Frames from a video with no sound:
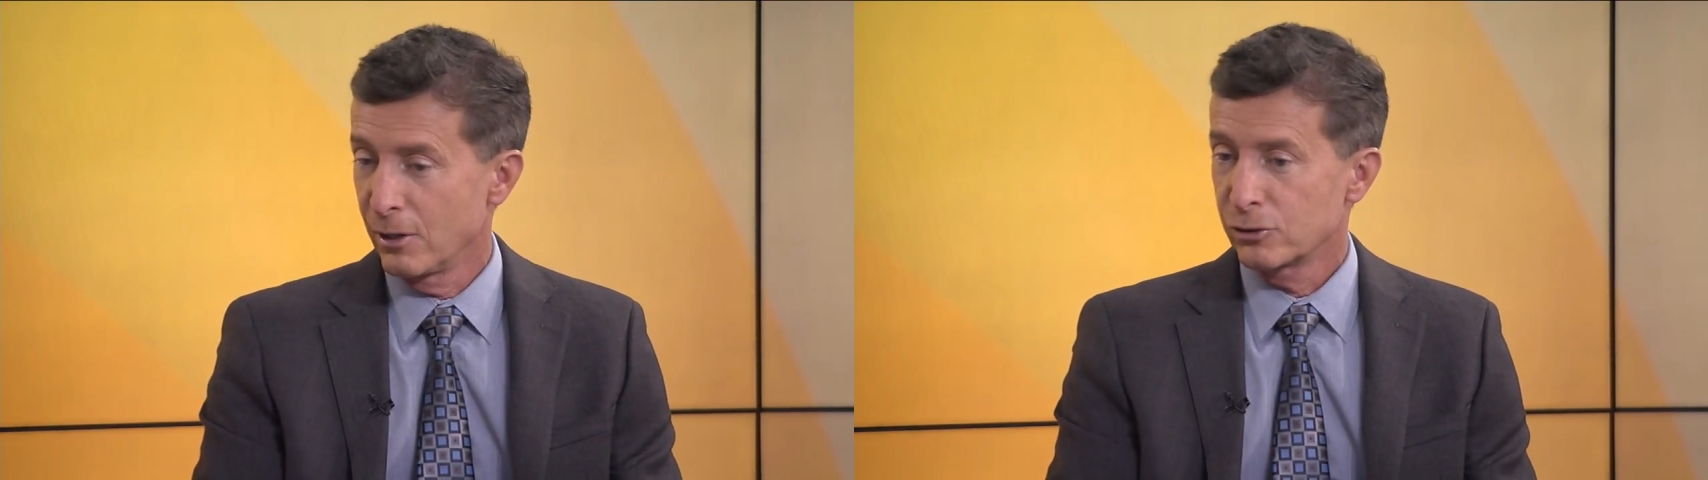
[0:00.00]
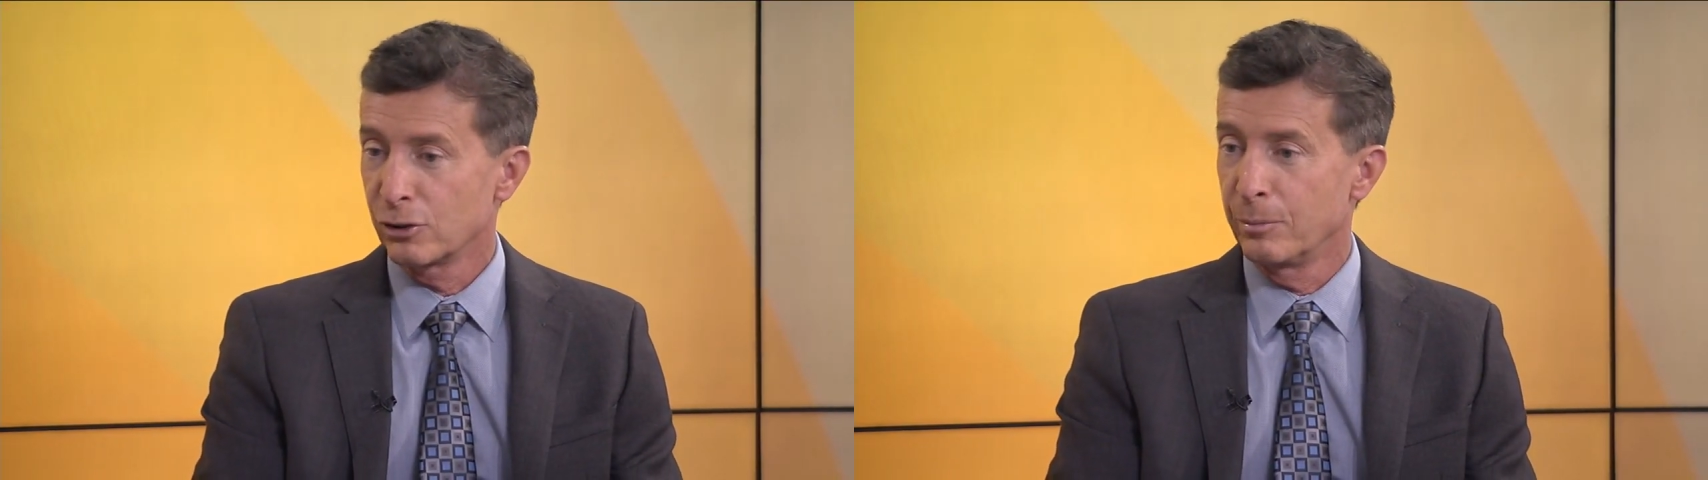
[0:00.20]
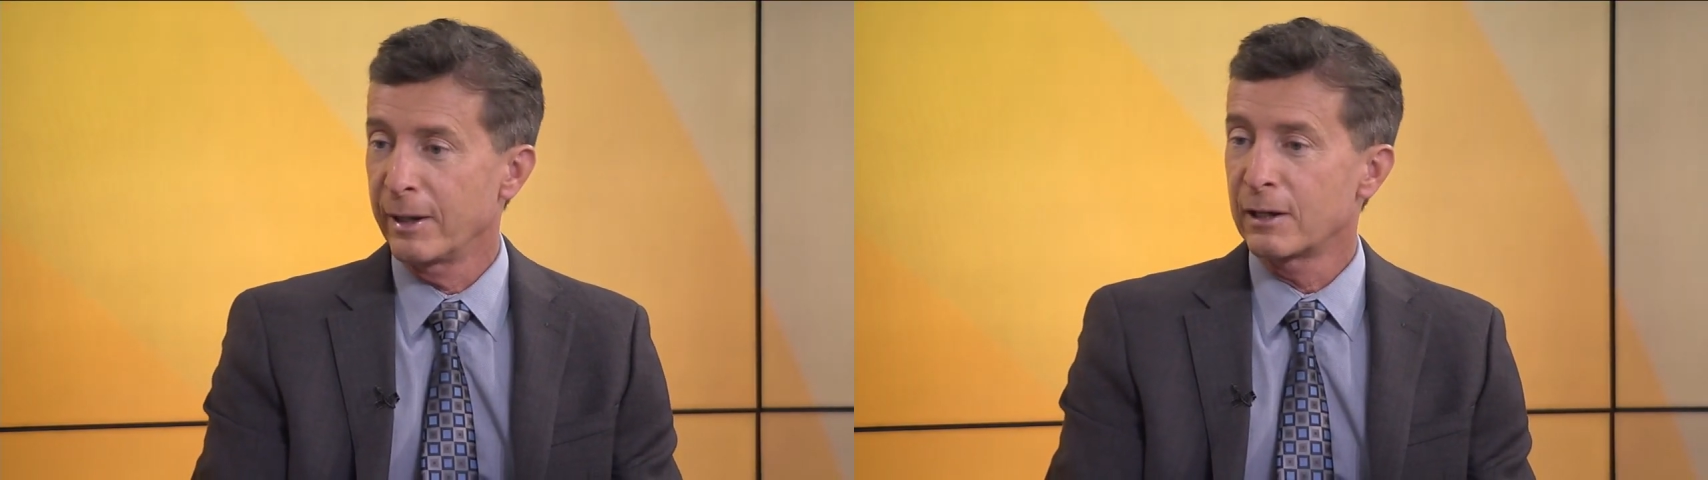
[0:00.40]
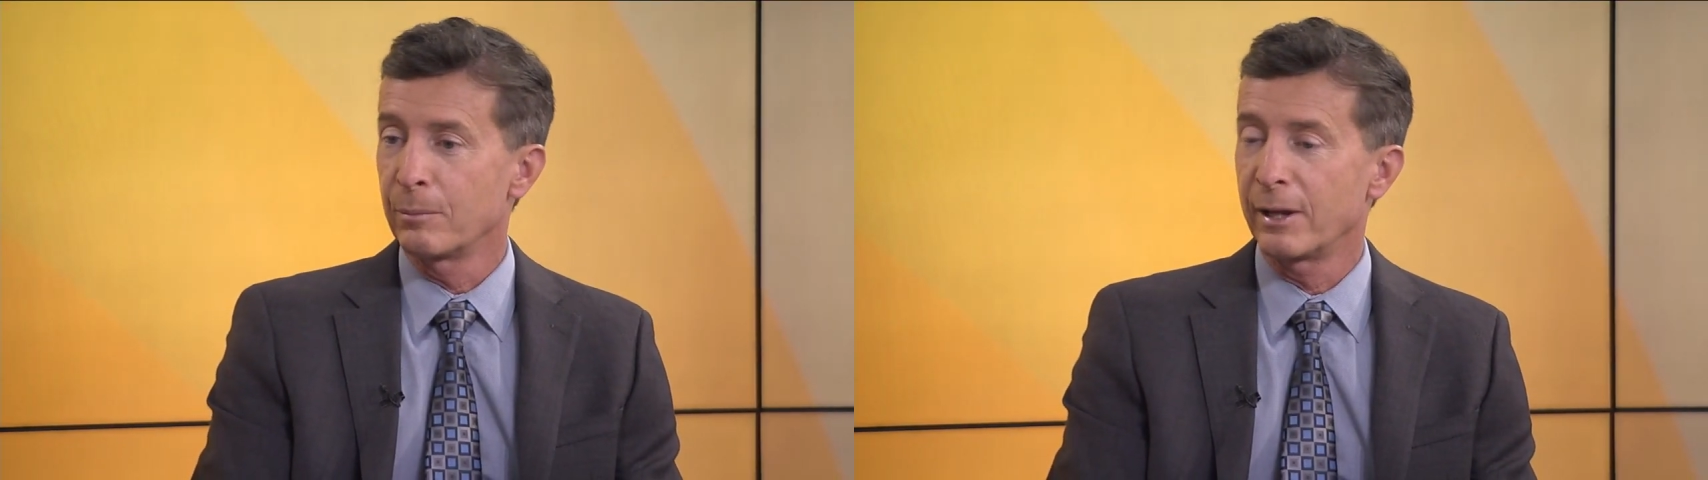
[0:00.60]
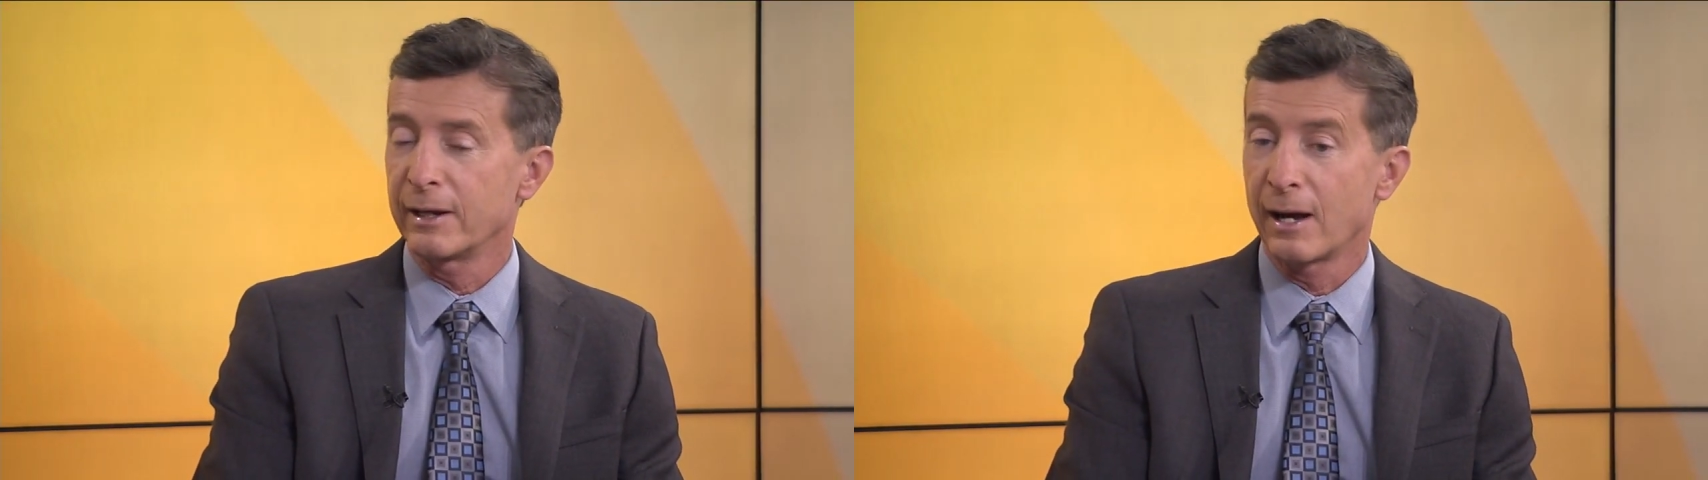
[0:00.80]
So the big
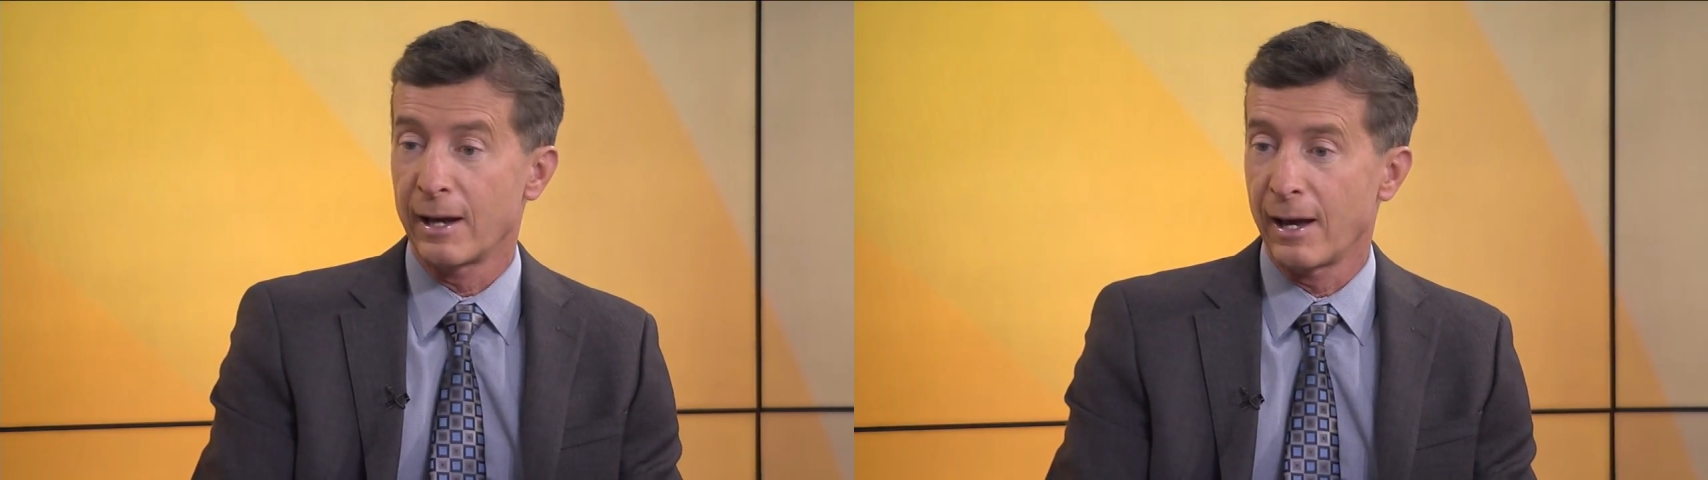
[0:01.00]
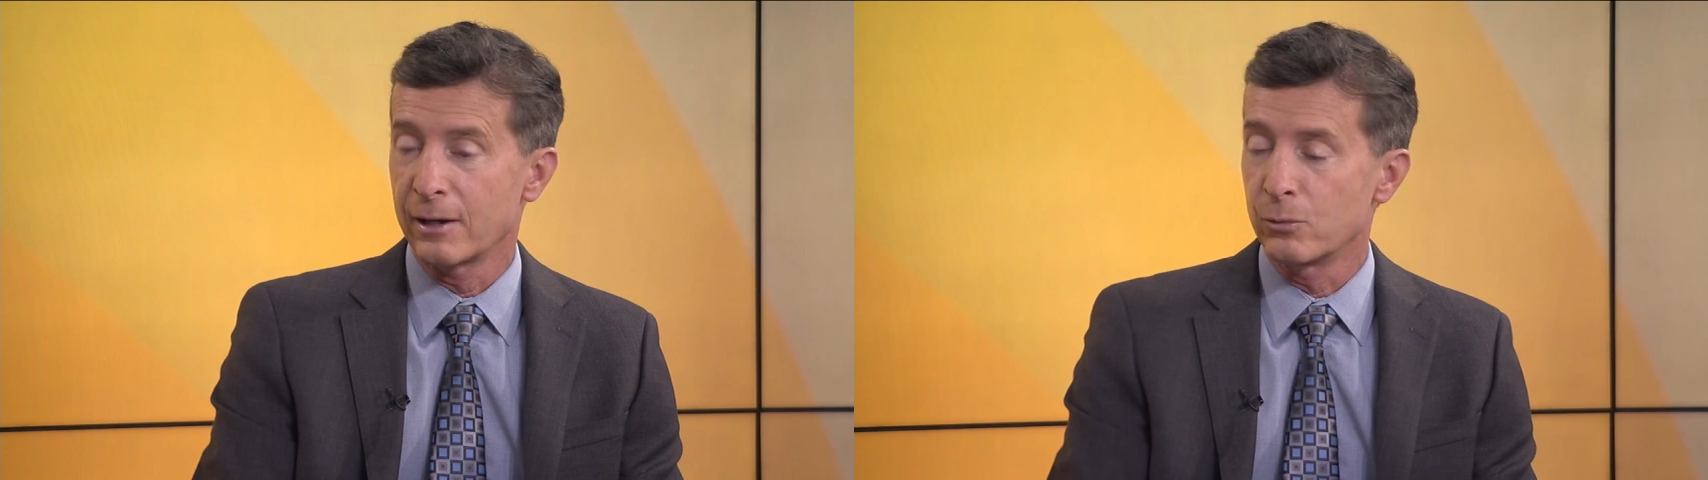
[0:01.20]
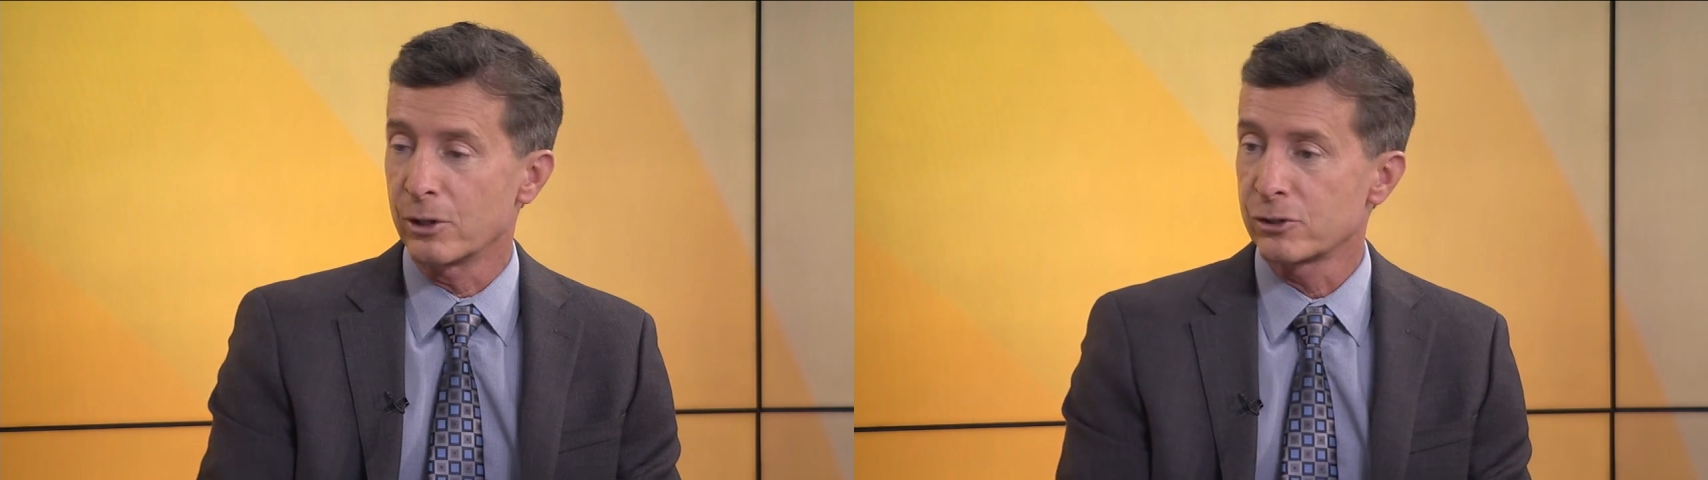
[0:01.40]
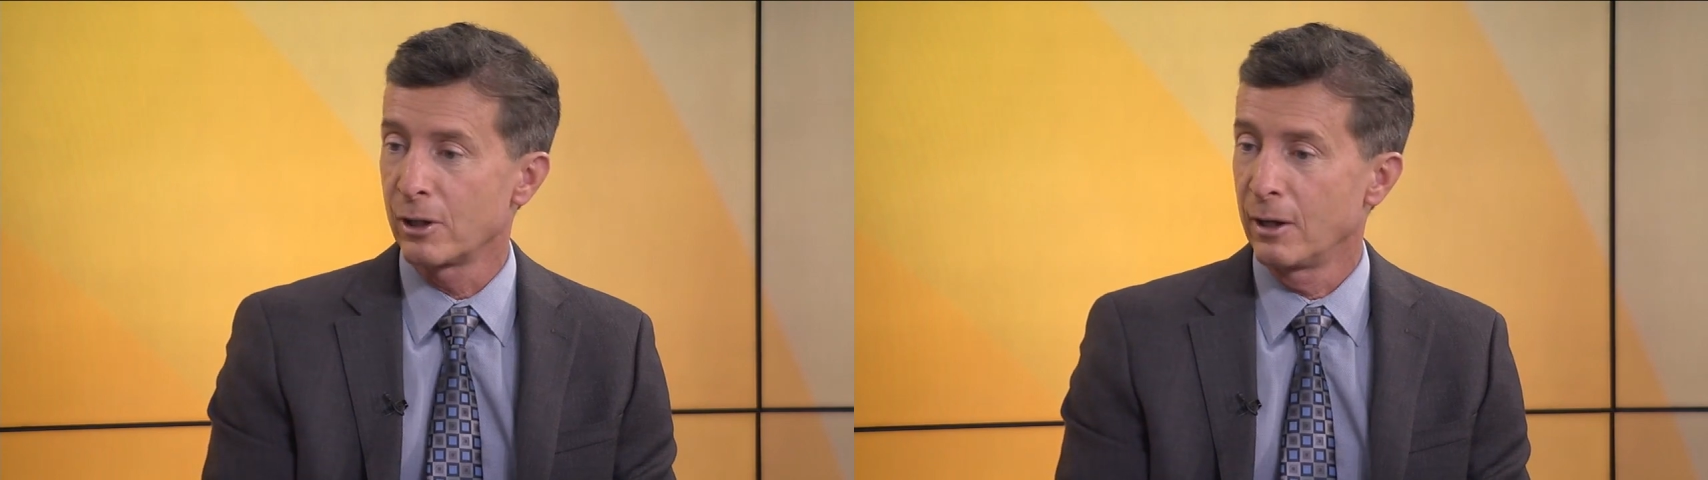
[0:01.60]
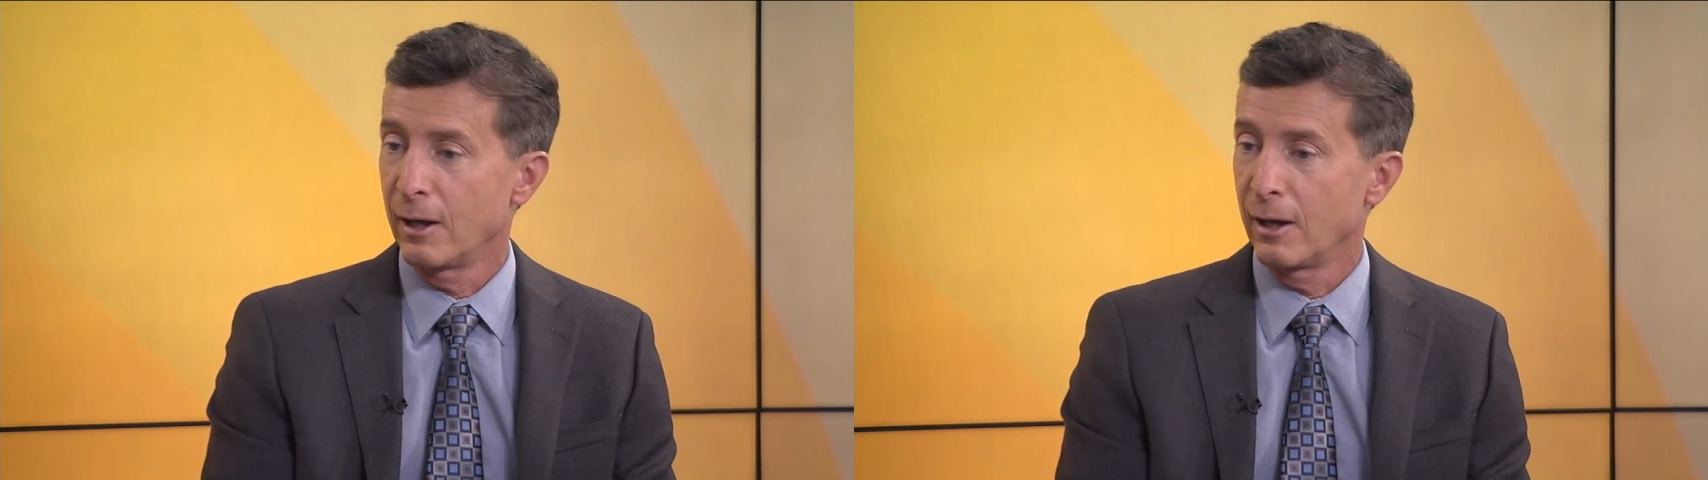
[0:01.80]
complaint I had was,